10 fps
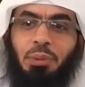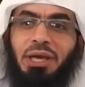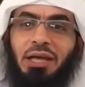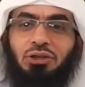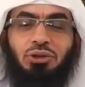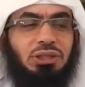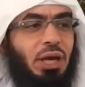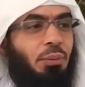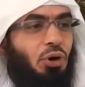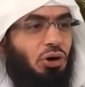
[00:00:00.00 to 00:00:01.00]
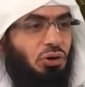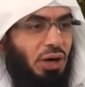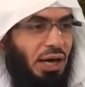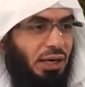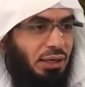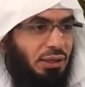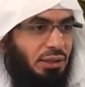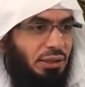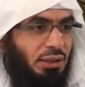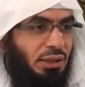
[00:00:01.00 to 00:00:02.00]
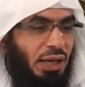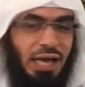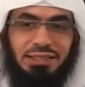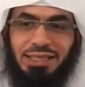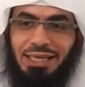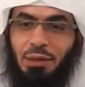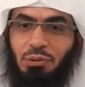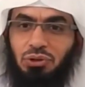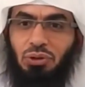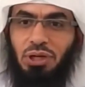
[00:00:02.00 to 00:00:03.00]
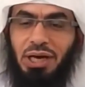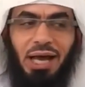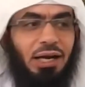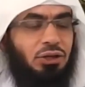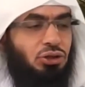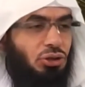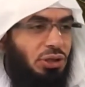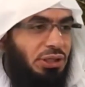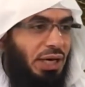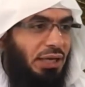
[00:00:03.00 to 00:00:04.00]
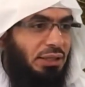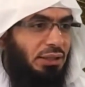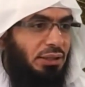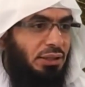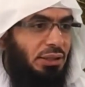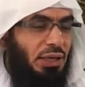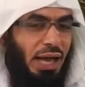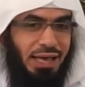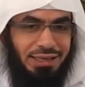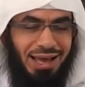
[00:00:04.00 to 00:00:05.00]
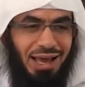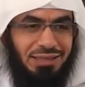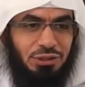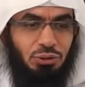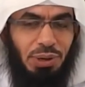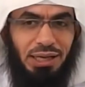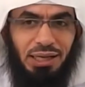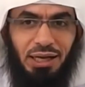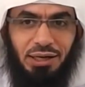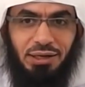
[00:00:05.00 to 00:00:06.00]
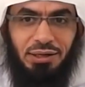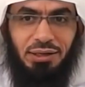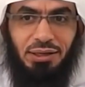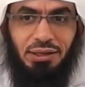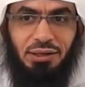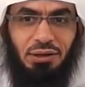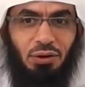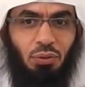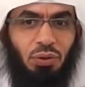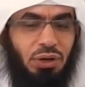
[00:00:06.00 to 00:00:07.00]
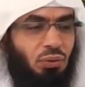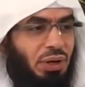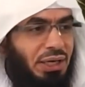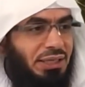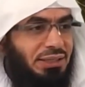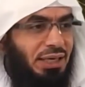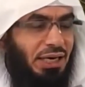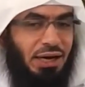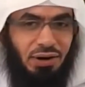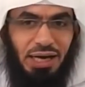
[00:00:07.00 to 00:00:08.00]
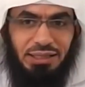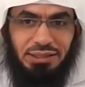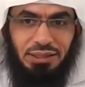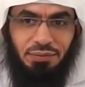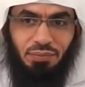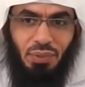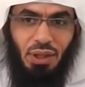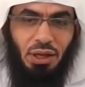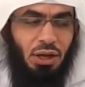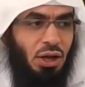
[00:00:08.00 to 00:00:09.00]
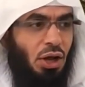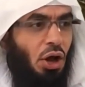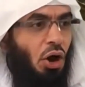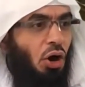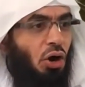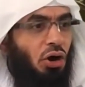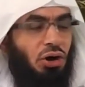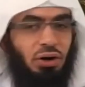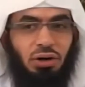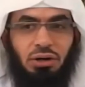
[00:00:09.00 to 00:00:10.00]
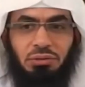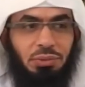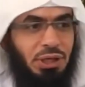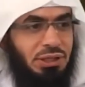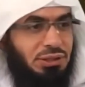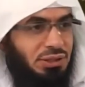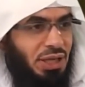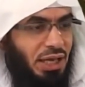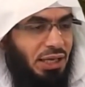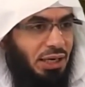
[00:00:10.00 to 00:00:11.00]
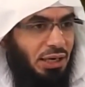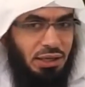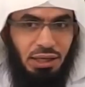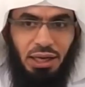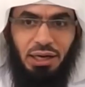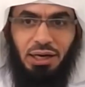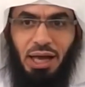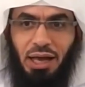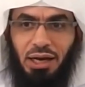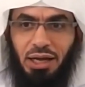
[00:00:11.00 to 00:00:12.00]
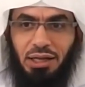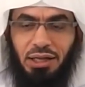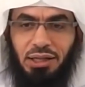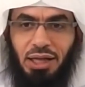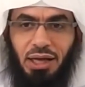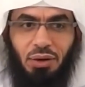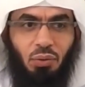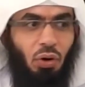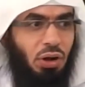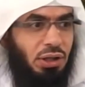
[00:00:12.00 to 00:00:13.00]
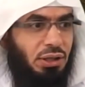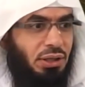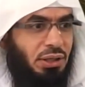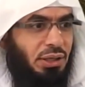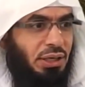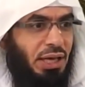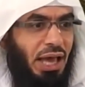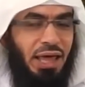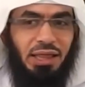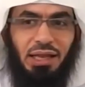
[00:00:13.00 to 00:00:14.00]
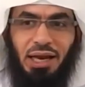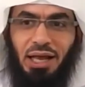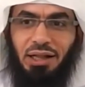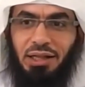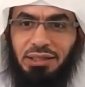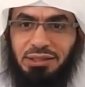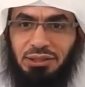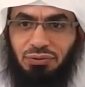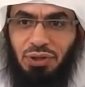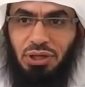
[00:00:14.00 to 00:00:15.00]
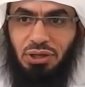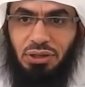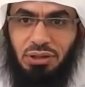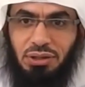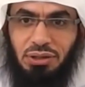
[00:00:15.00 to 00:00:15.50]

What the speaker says: he began to recite more Quran as the camera's rolling on until he died. I ask you by Allah, when one gets in a car accident, or he's hitting a nail in the wall, and the nail hits his finger,